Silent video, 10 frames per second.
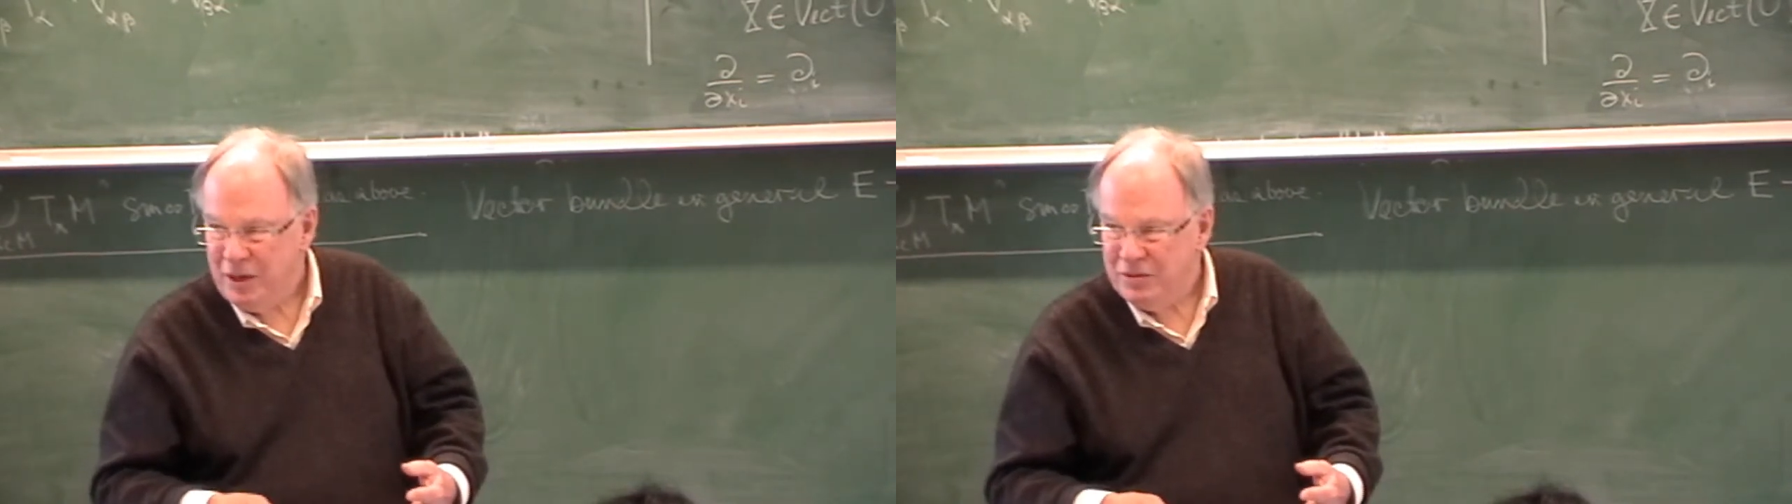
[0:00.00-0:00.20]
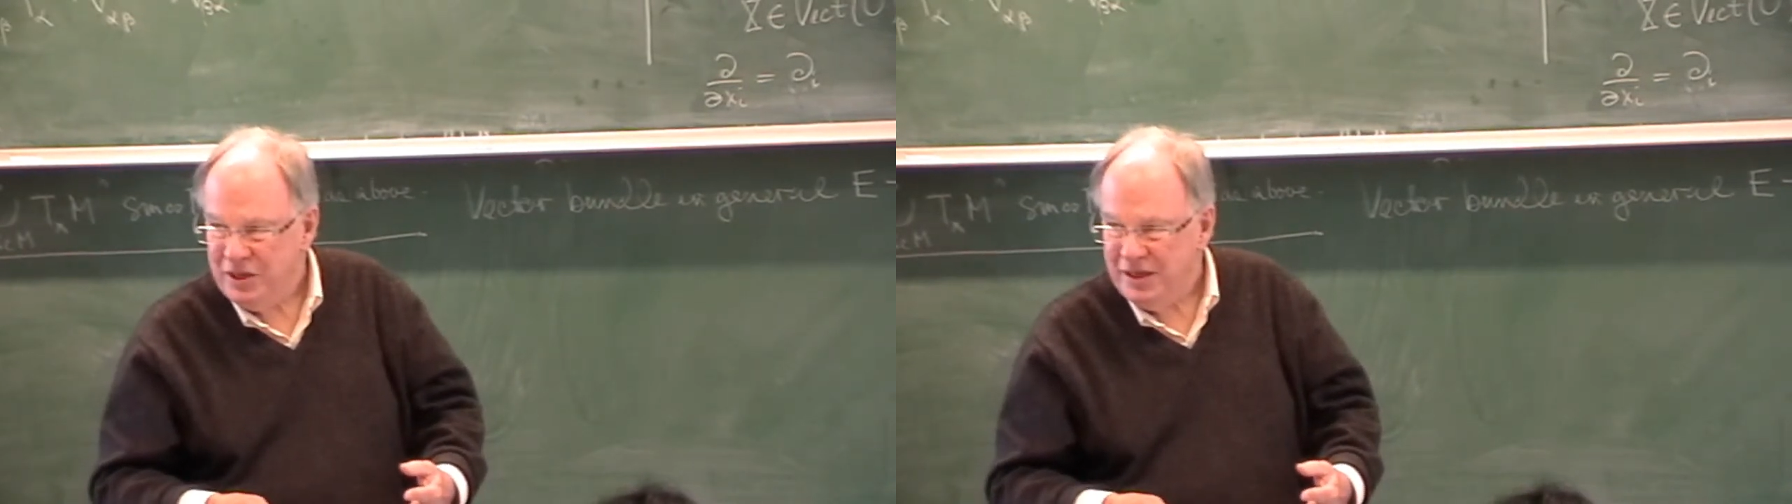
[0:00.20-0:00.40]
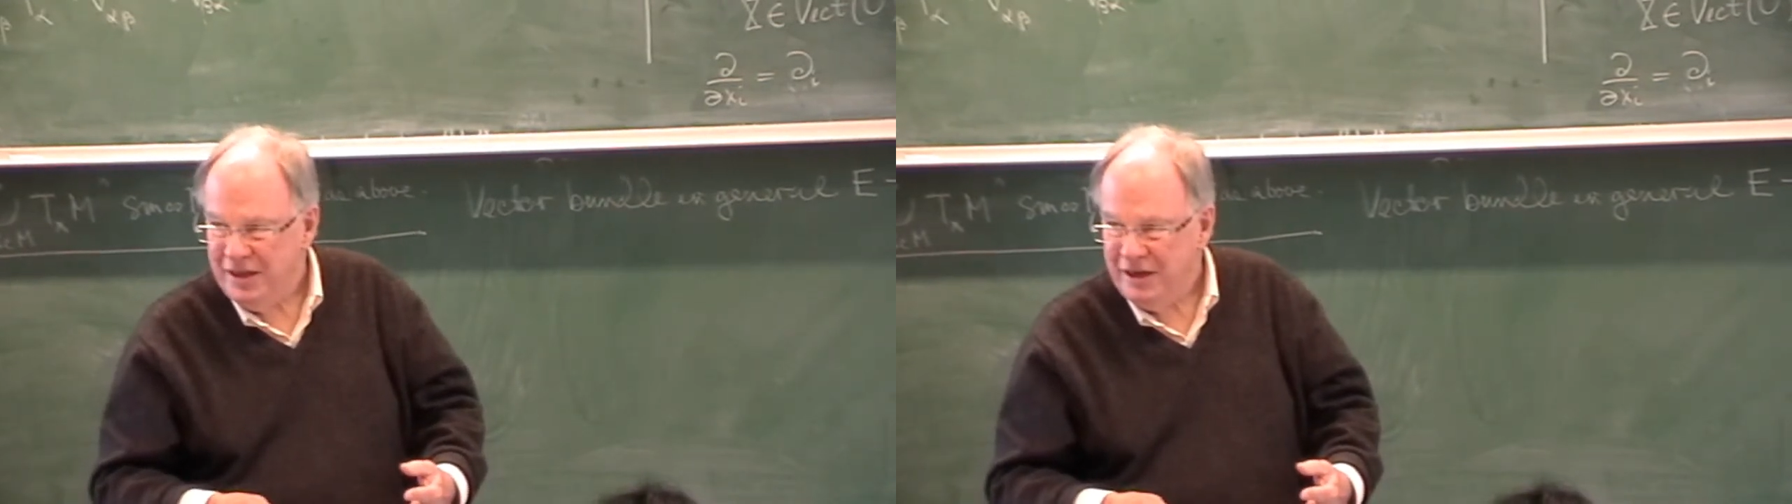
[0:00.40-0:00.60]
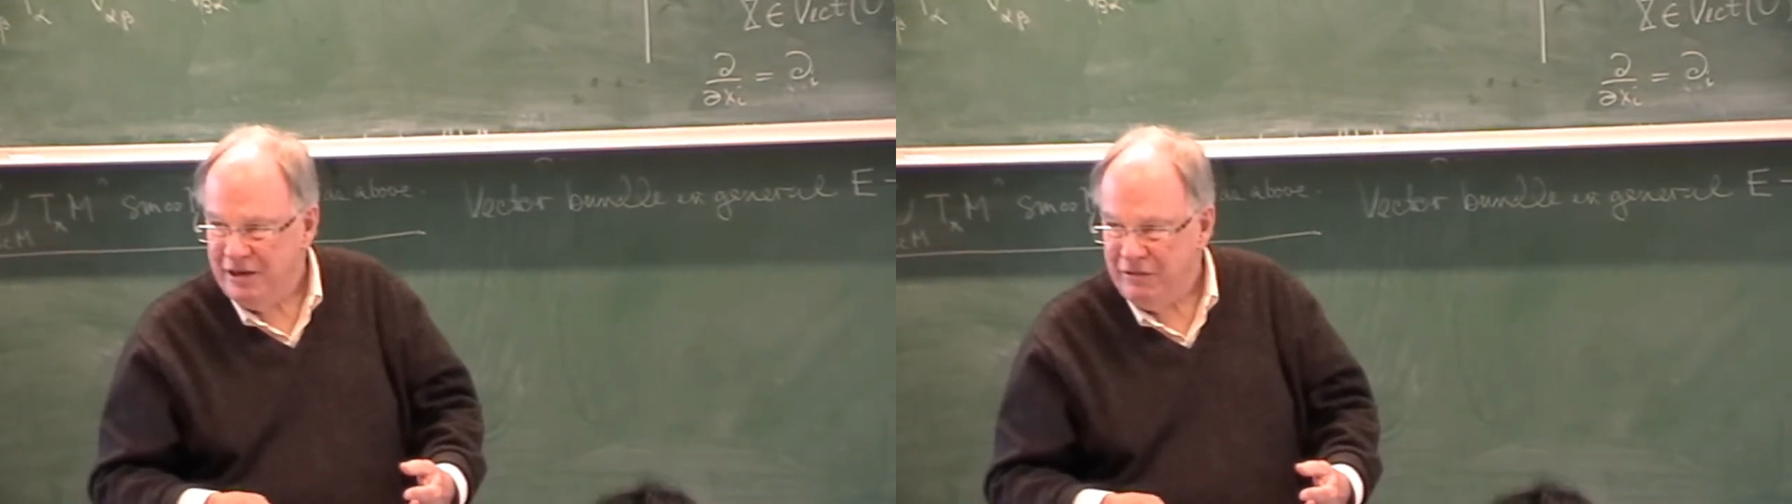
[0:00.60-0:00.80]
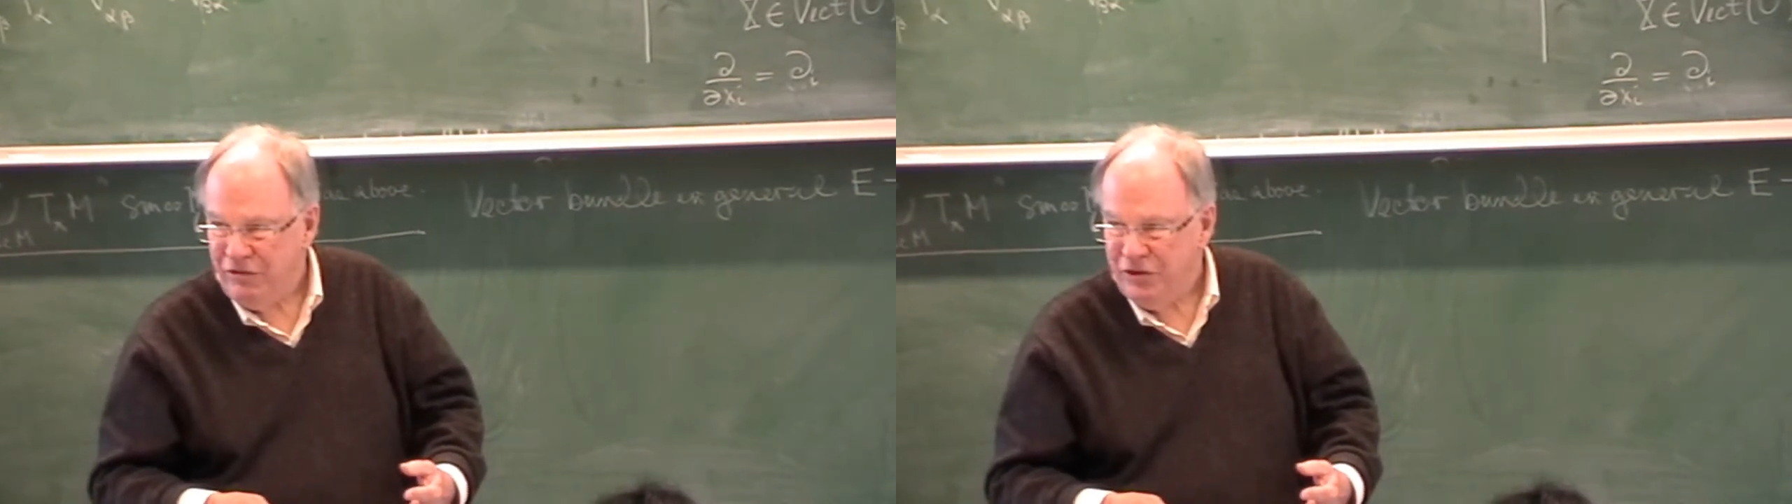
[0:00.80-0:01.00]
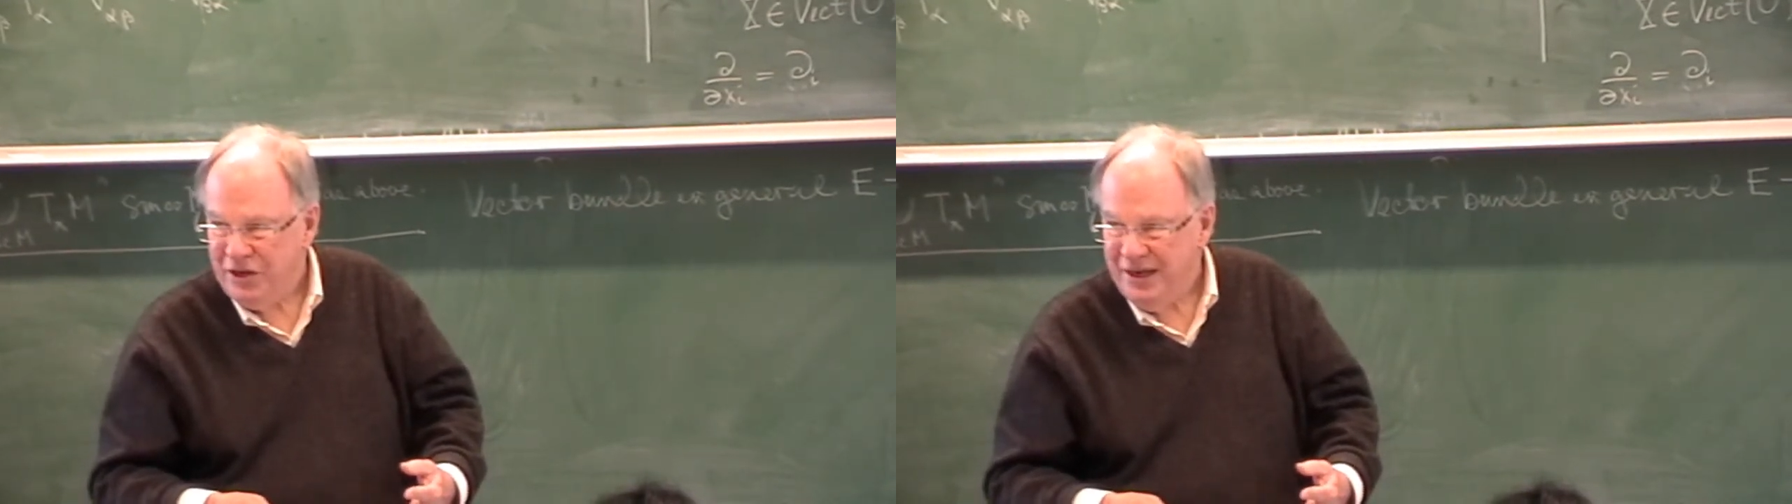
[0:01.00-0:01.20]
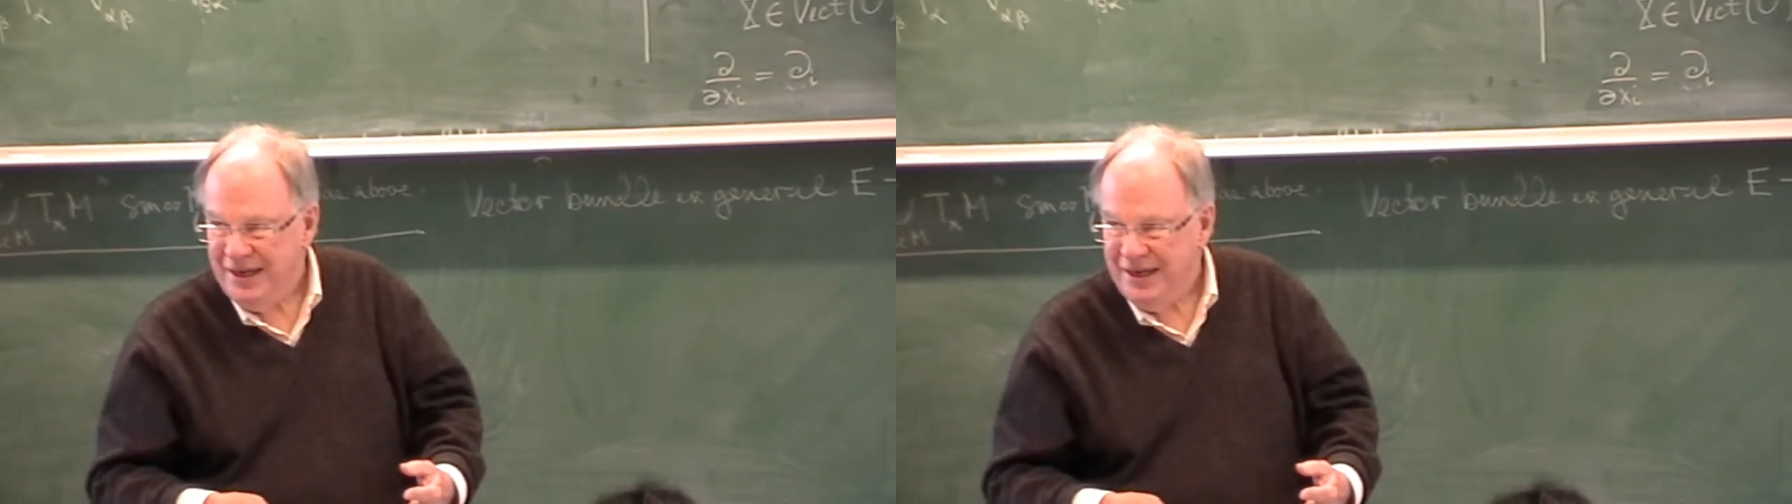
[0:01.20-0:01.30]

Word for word: what I'm saying, getting it free